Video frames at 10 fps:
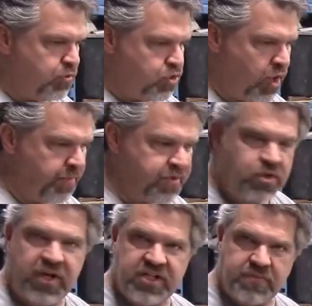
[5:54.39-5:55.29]
drop the
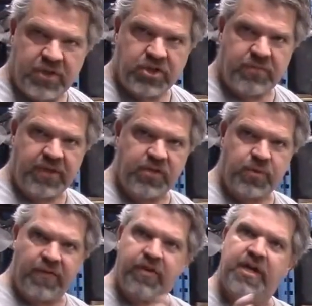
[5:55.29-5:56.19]
transmission, because
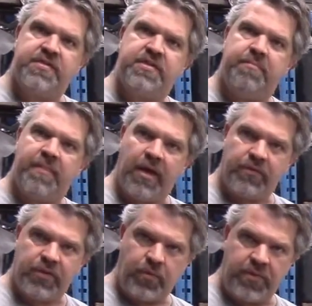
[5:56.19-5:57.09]
we have a custom
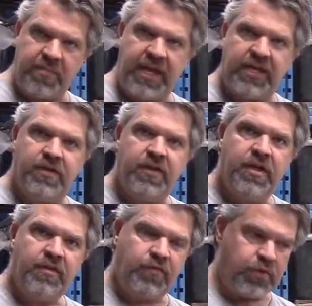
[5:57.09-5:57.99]
mount that we made
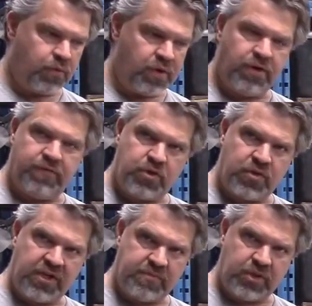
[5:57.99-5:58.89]
for the rear of the
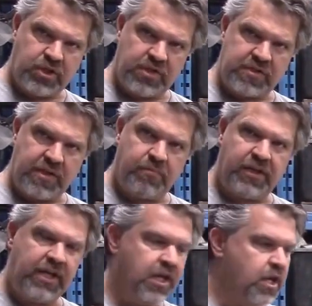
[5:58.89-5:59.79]
transmission
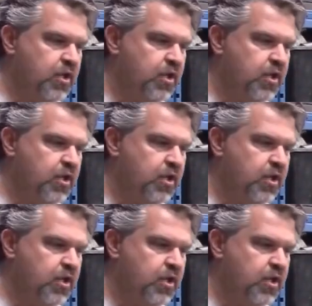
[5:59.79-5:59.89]
assembly.